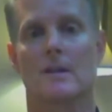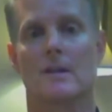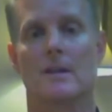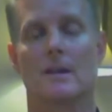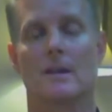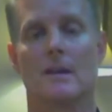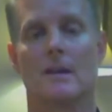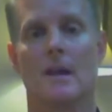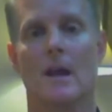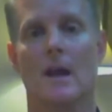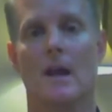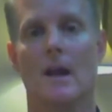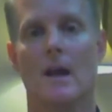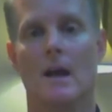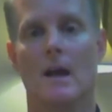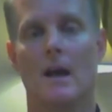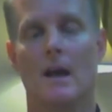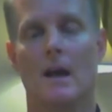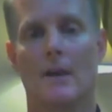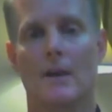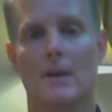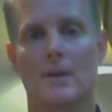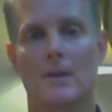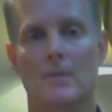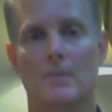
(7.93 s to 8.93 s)
And in
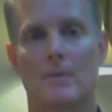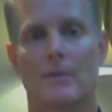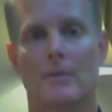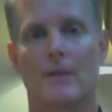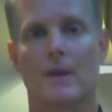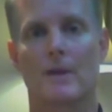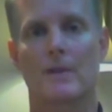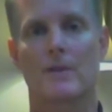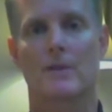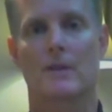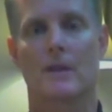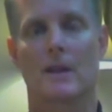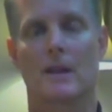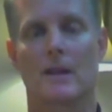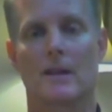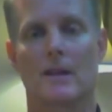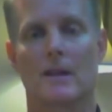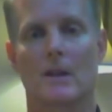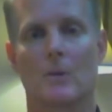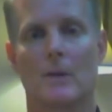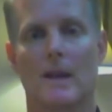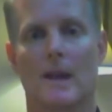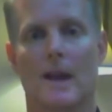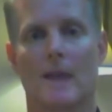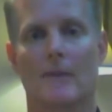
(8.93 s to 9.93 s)
this profession, I
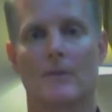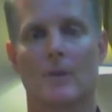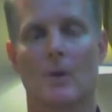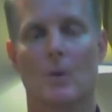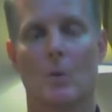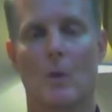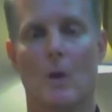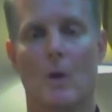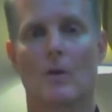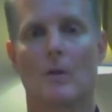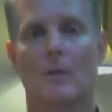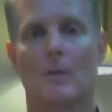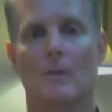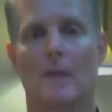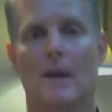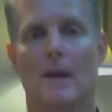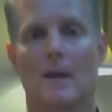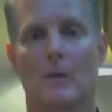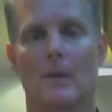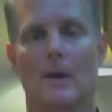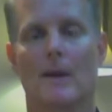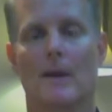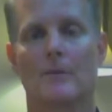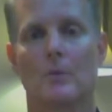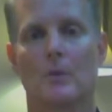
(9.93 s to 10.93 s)
think we have to welcome
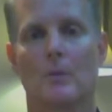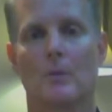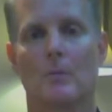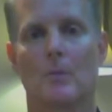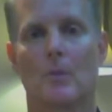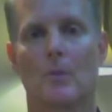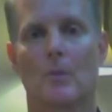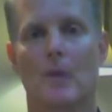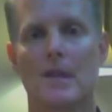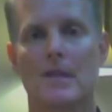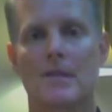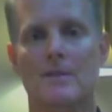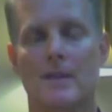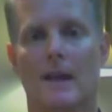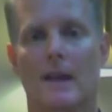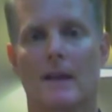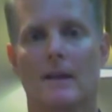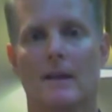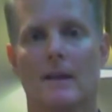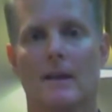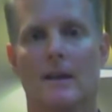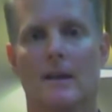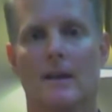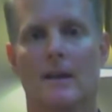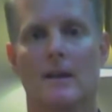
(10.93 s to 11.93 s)
that. We have to embrace that.
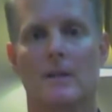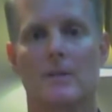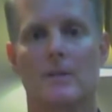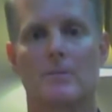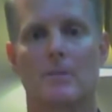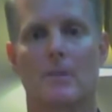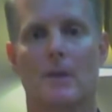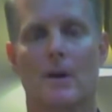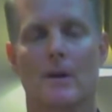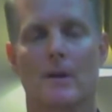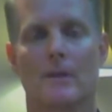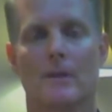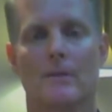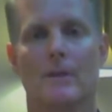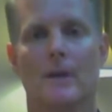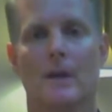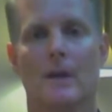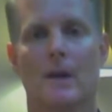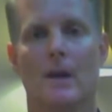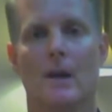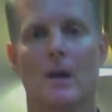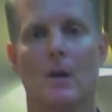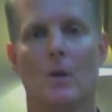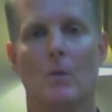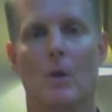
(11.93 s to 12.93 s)
It's part of
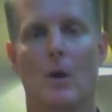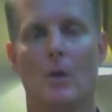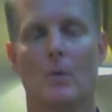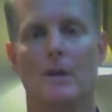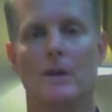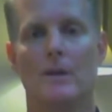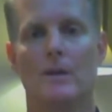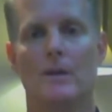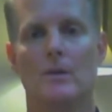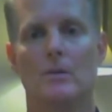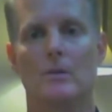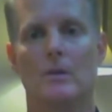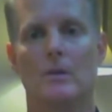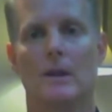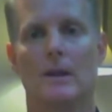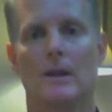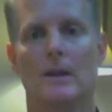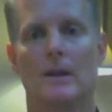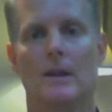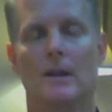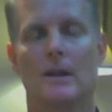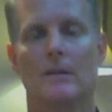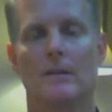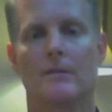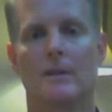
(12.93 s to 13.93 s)
what we do,
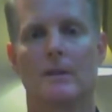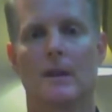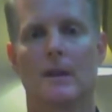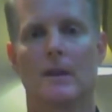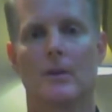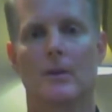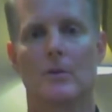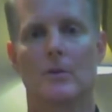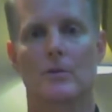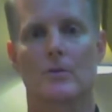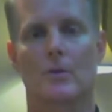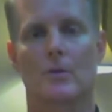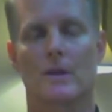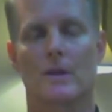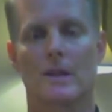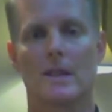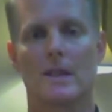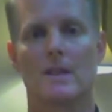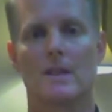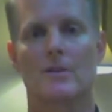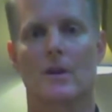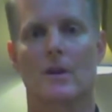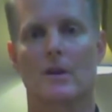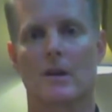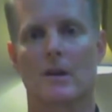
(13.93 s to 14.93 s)
and if those
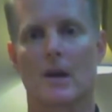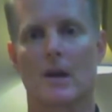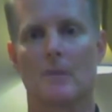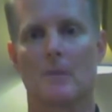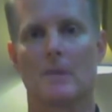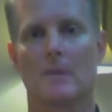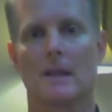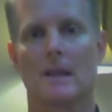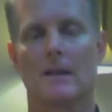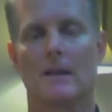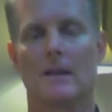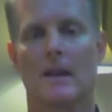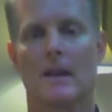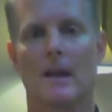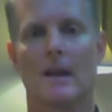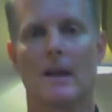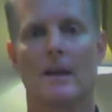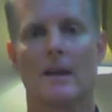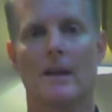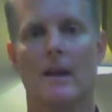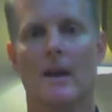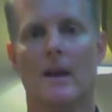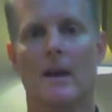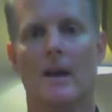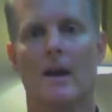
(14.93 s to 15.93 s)
critiques aren't coming,
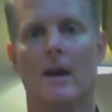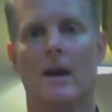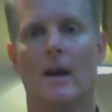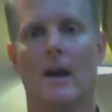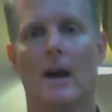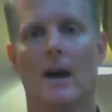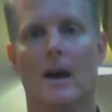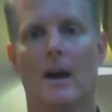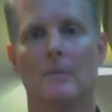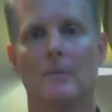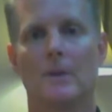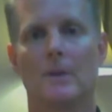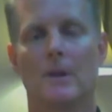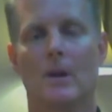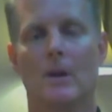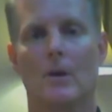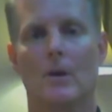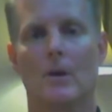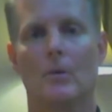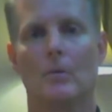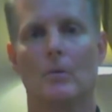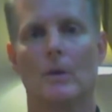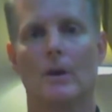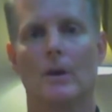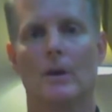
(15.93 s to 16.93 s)
then
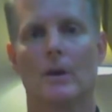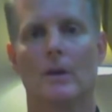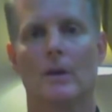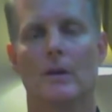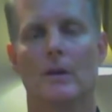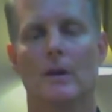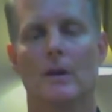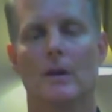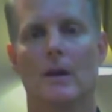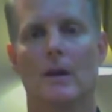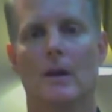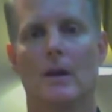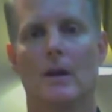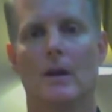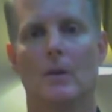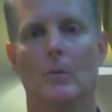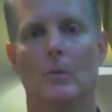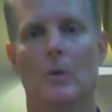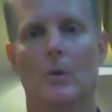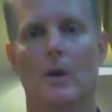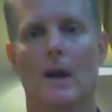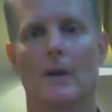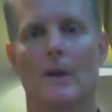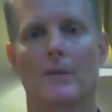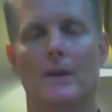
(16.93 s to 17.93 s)

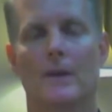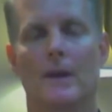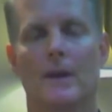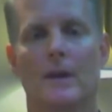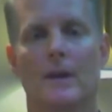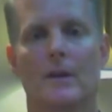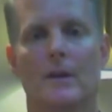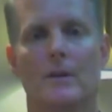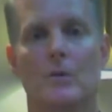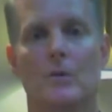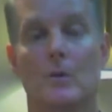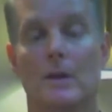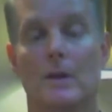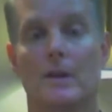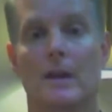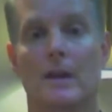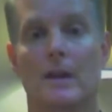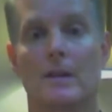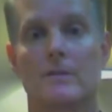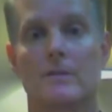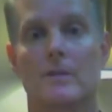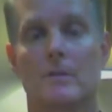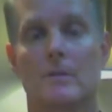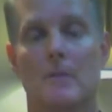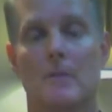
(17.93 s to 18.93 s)
we're out there doing
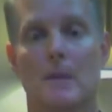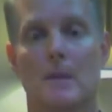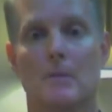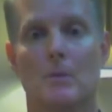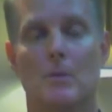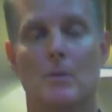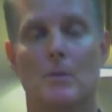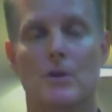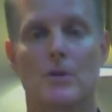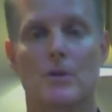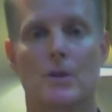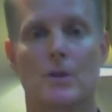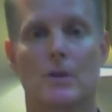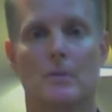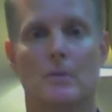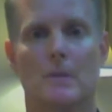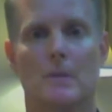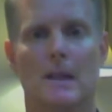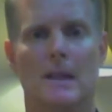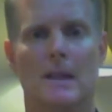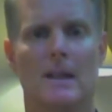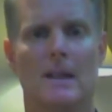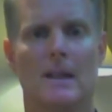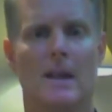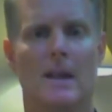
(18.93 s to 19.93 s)
things that maybe we shouldn't
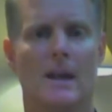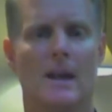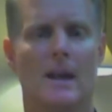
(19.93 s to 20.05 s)
be.